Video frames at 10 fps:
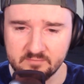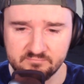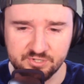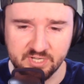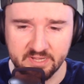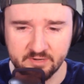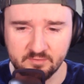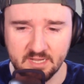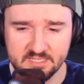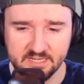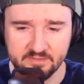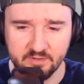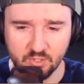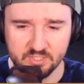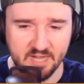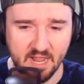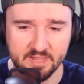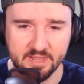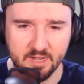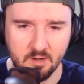Just an interesting little stat
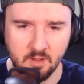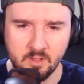there,